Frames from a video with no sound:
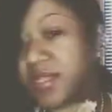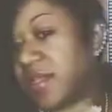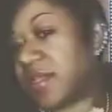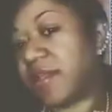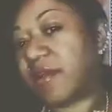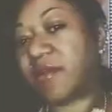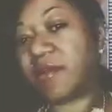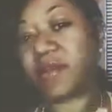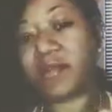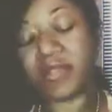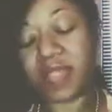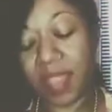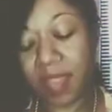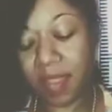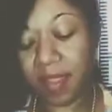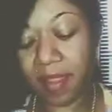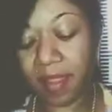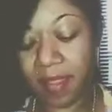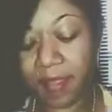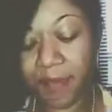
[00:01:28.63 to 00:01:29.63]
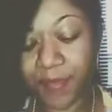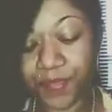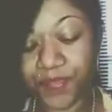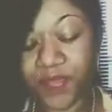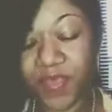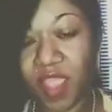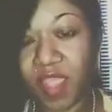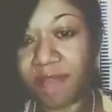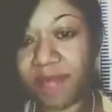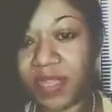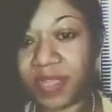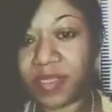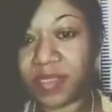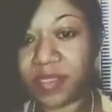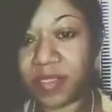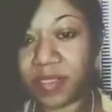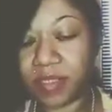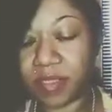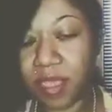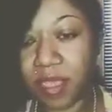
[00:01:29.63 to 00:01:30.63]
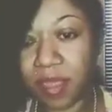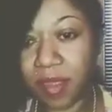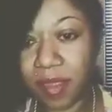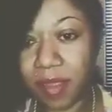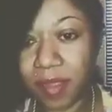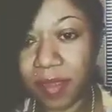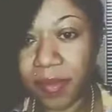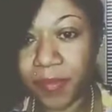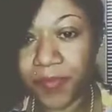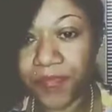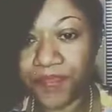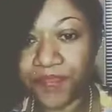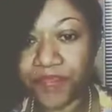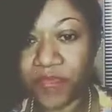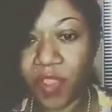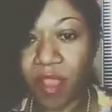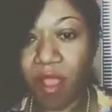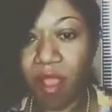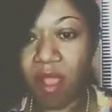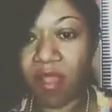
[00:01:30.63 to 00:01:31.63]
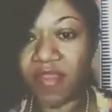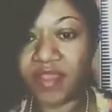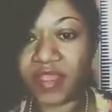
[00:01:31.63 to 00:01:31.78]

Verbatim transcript: sells. And I've been uh, on